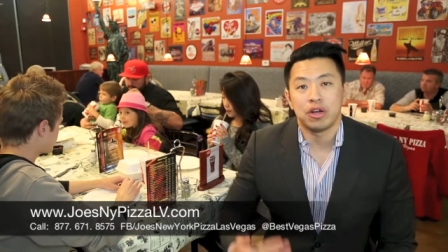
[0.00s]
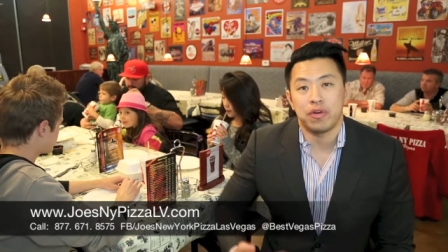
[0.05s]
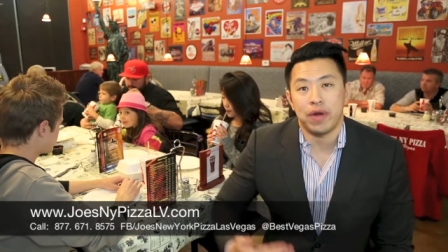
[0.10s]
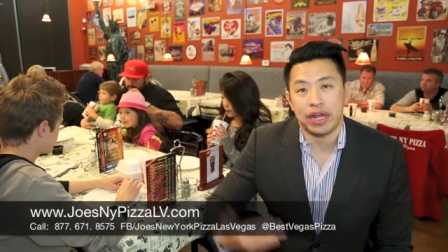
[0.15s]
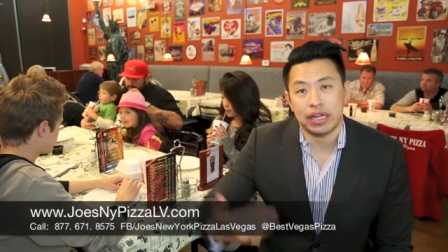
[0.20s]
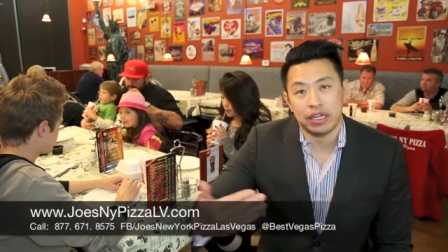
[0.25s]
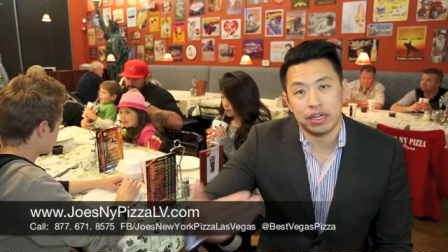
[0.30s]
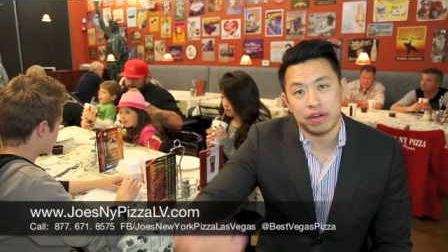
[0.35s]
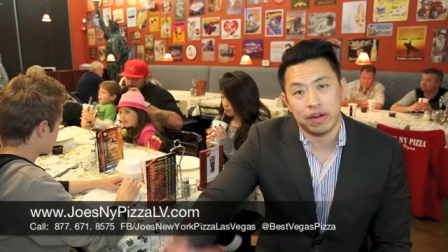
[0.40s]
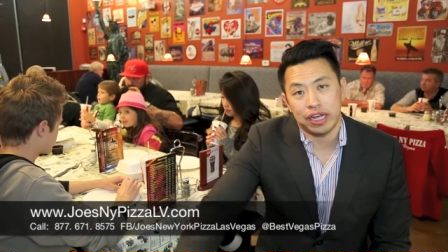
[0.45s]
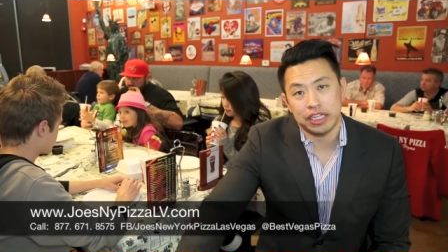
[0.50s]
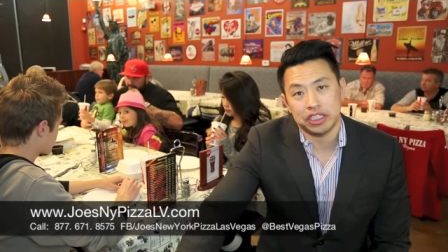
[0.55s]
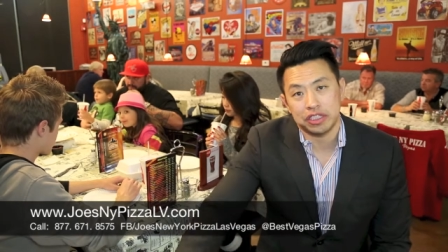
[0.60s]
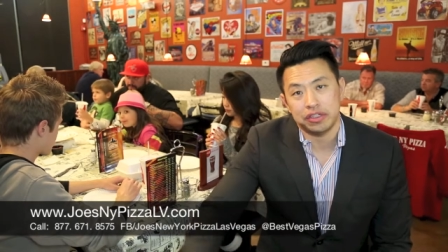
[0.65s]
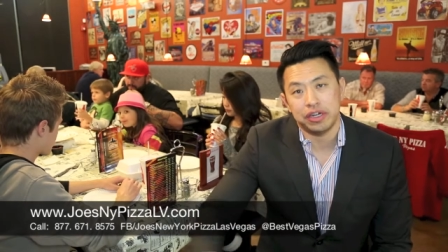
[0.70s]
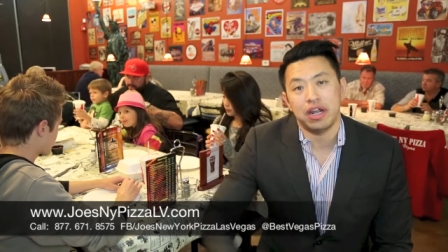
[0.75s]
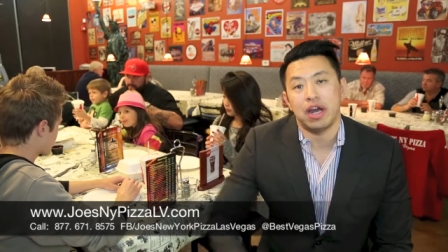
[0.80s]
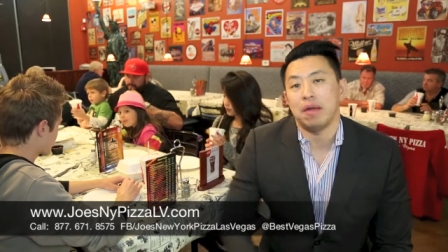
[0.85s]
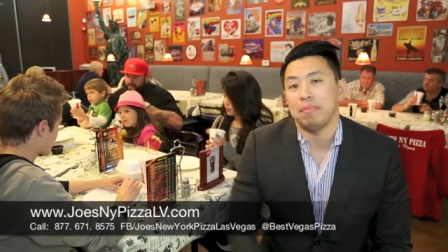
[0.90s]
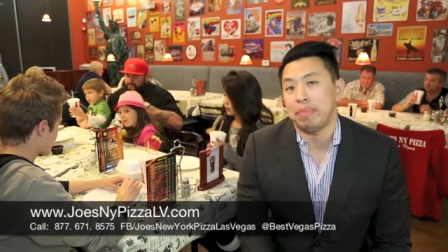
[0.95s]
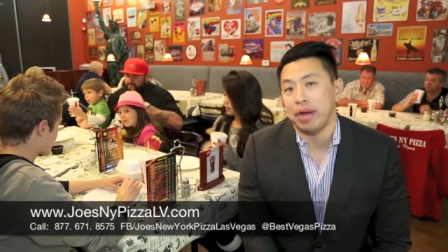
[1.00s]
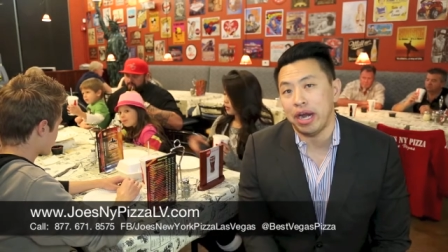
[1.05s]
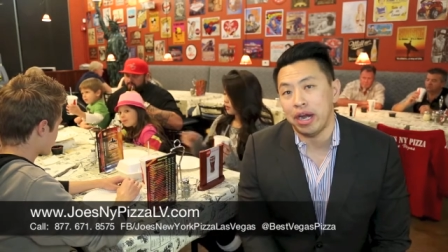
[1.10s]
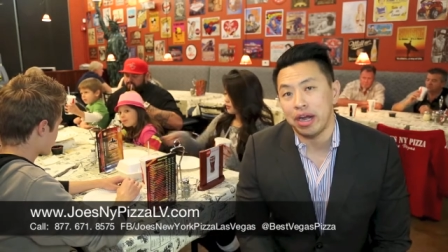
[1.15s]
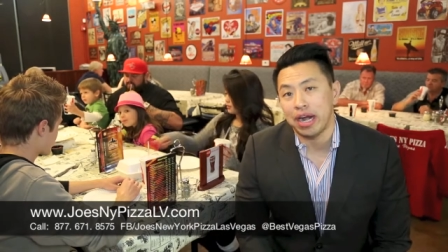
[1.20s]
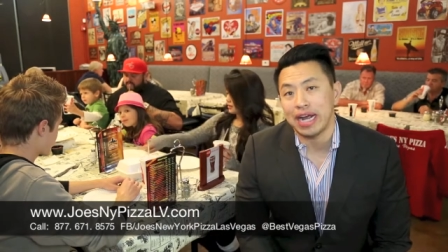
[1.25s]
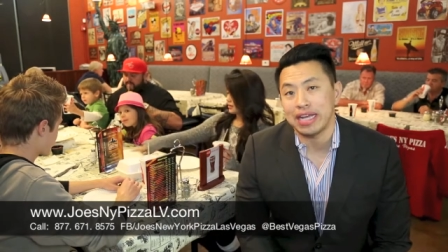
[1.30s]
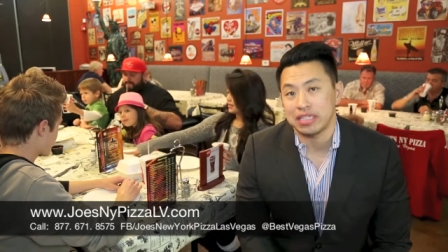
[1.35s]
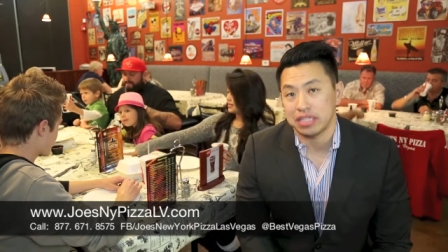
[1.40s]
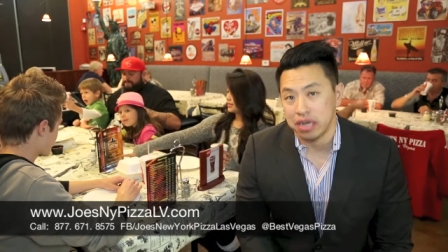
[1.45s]
directly across the street on
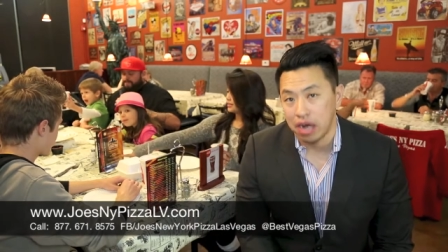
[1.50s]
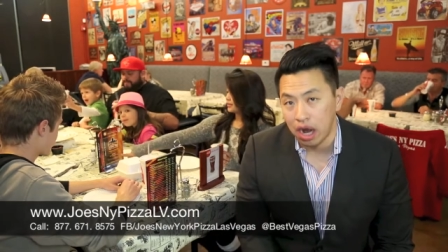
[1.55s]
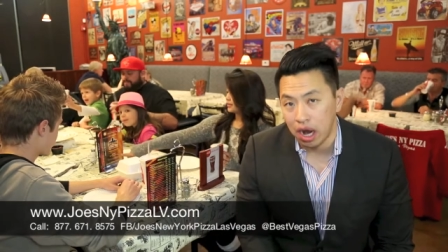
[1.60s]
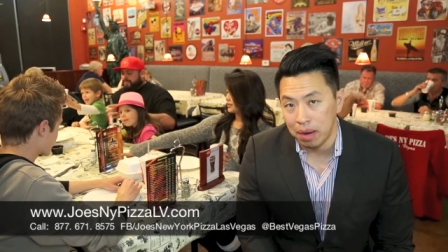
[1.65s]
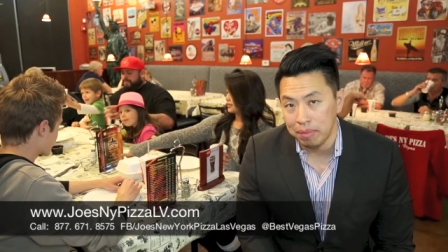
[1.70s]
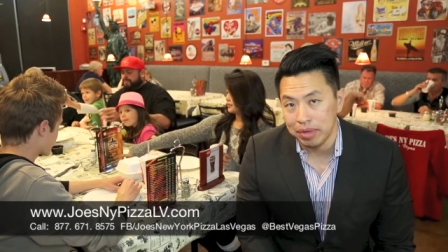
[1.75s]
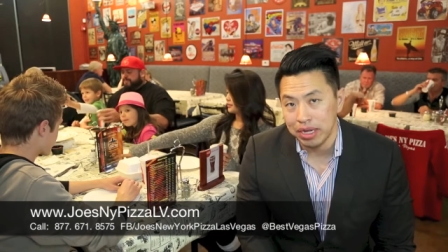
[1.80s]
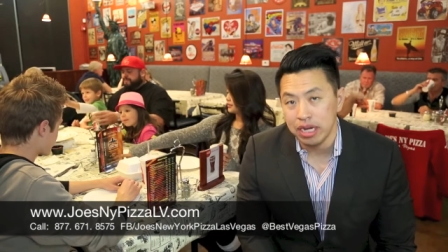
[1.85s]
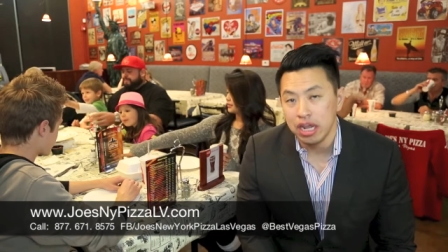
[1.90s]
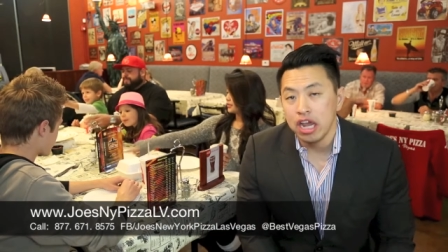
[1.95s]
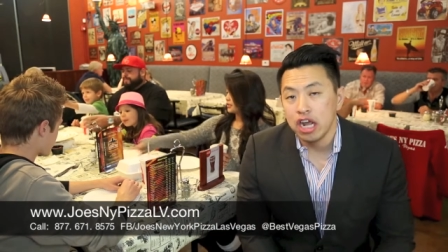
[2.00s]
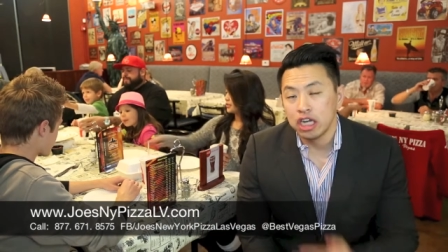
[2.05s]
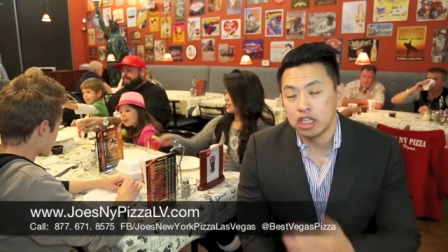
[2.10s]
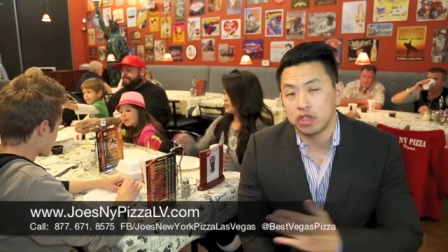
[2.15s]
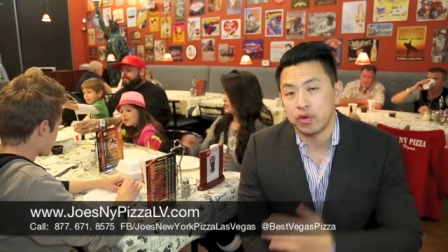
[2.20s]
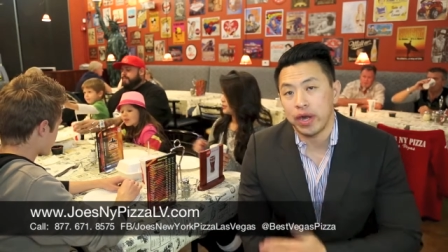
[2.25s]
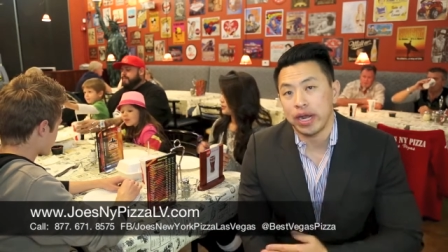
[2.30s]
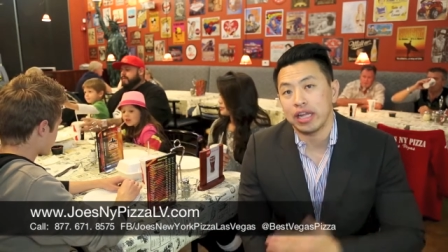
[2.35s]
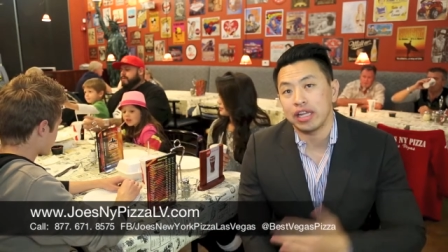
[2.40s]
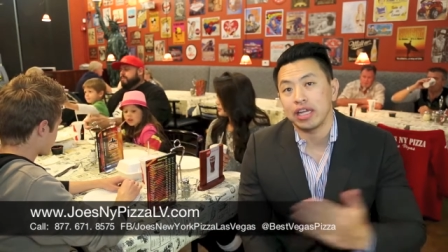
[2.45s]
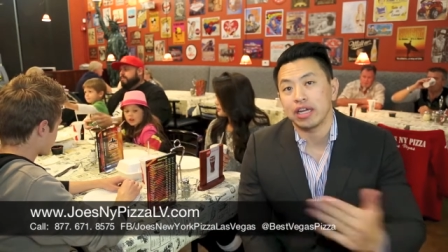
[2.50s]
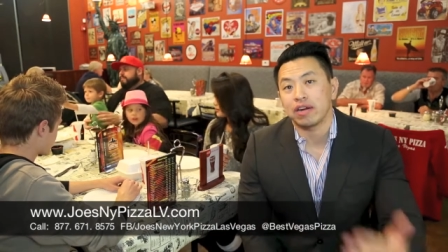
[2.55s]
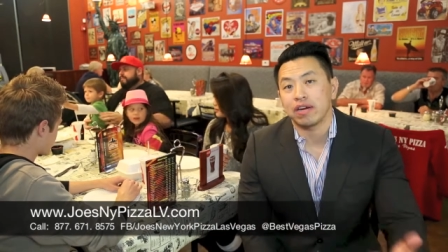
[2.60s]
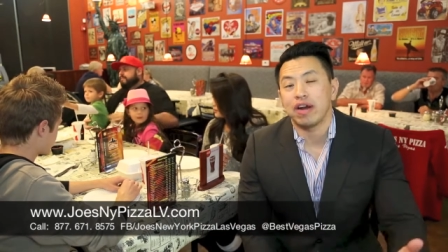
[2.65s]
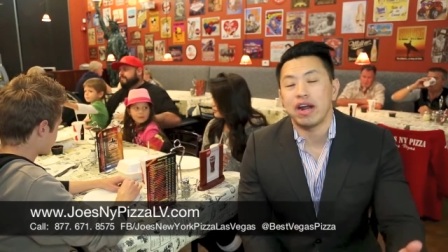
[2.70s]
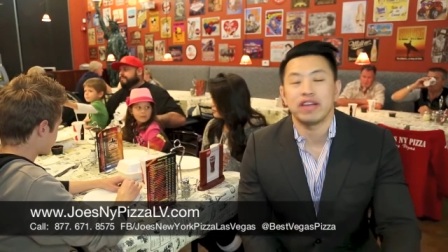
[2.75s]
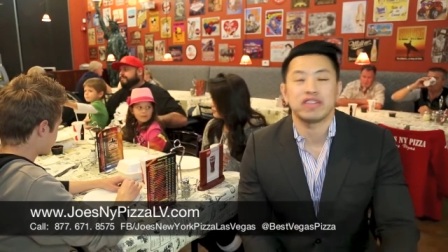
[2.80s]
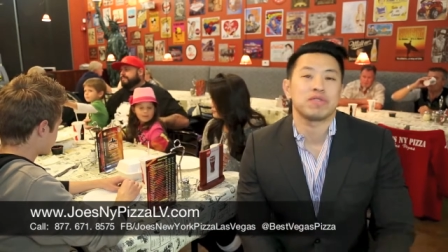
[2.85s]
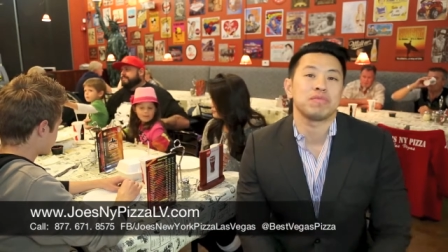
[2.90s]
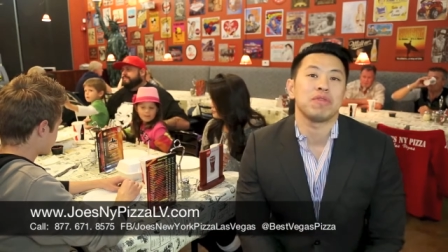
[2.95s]
Paradise and Harmon, directly
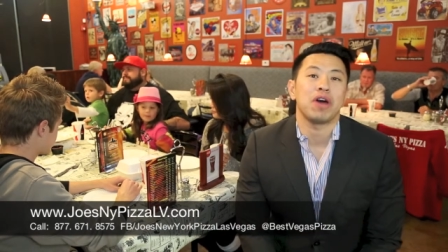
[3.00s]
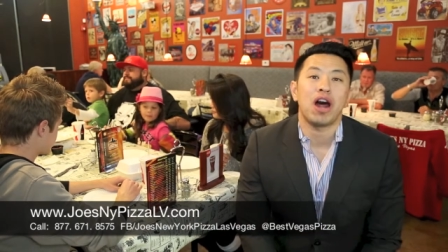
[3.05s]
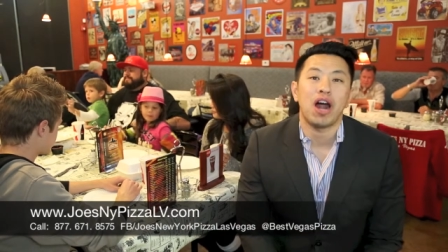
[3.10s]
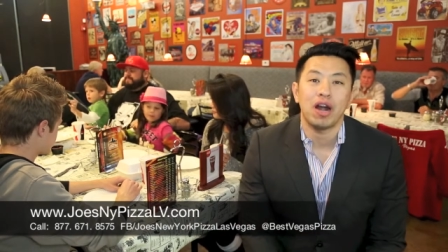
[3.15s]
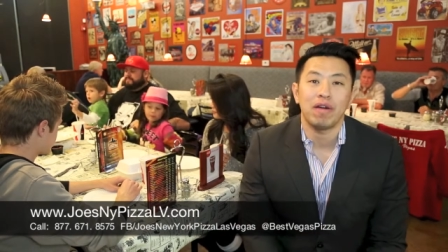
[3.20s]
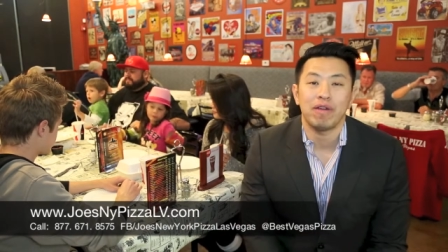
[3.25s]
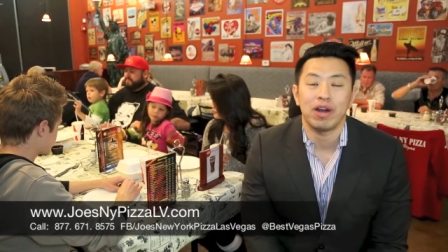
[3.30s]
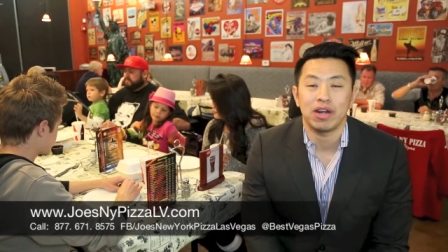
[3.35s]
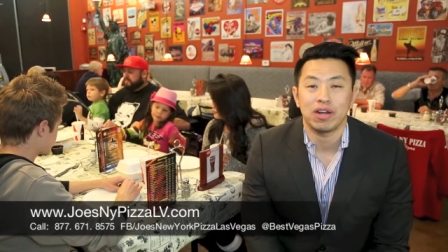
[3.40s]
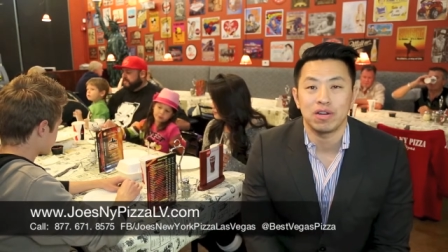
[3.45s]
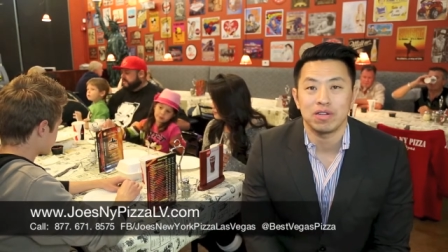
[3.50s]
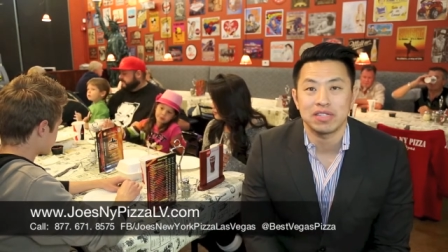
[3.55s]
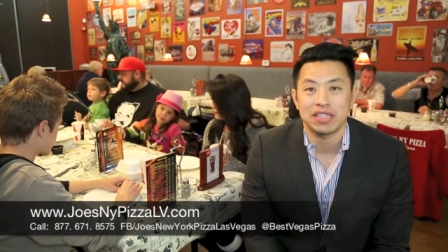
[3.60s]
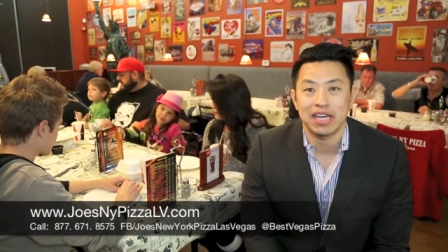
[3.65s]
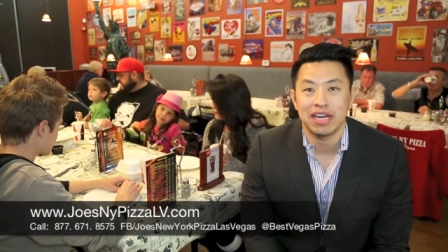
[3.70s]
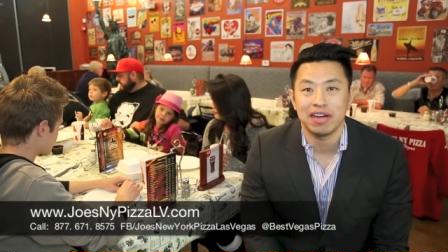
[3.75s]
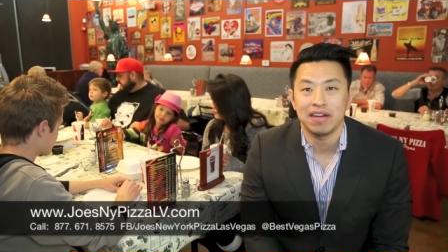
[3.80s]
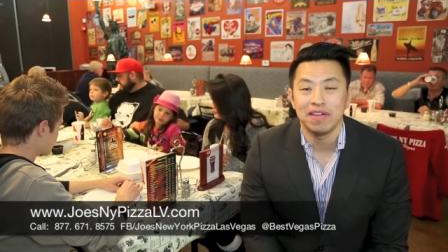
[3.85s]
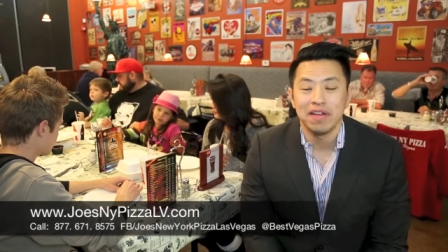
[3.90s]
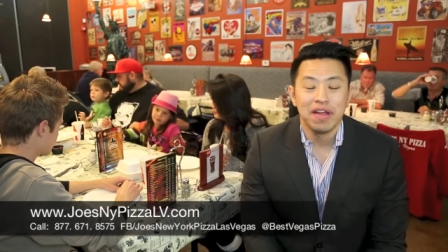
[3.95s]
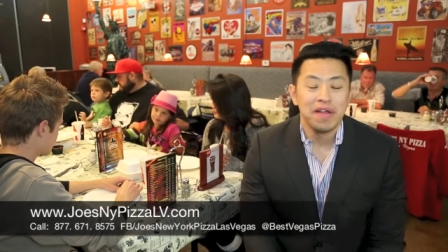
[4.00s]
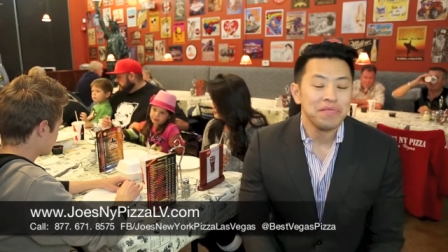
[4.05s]
across from the Hard Rock Hotel.